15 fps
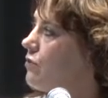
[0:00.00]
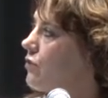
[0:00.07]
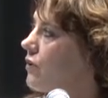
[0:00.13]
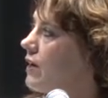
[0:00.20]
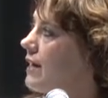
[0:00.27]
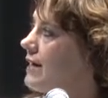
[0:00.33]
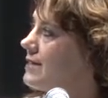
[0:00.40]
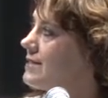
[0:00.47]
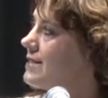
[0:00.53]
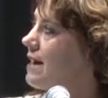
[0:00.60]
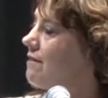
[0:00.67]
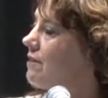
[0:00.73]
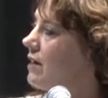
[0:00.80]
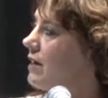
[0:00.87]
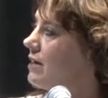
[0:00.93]
3,
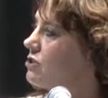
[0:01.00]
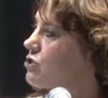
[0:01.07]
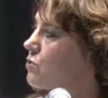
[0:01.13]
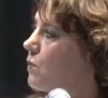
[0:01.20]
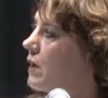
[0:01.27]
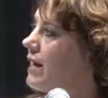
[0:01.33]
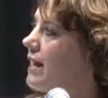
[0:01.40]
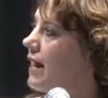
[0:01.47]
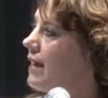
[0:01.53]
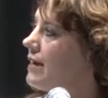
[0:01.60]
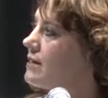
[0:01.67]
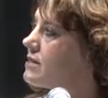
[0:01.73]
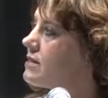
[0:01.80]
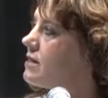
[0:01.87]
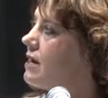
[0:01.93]
7, and
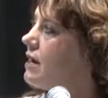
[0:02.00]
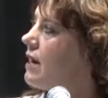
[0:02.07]
28.